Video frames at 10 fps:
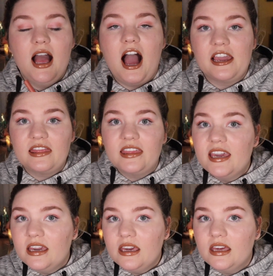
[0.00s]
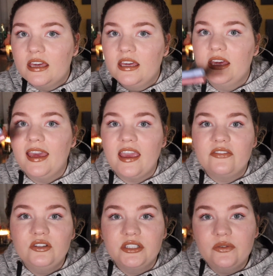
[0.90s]
I think if
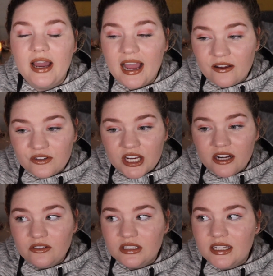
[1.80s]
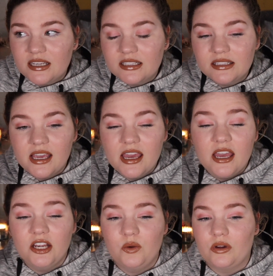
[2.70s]
you don't have shadow sticks,
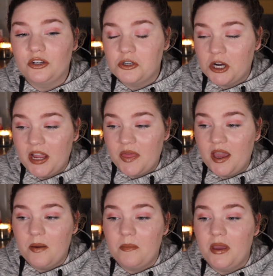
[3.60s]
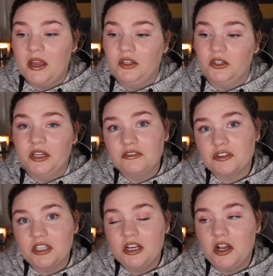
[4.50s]
you want to try them, and you're
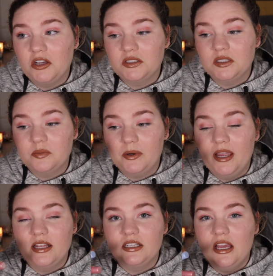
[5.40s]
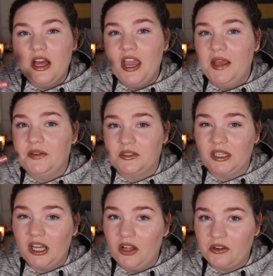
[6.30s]
interested in Halsey's brand, and there's a
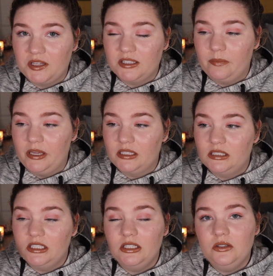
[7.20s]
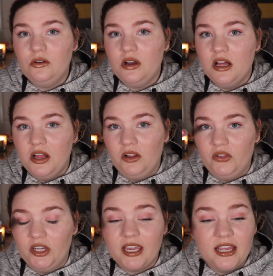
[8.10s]
color that speaks to you,
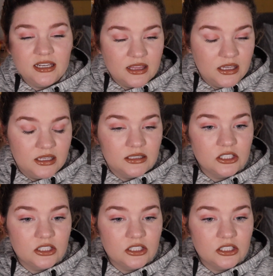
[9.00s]
look into these.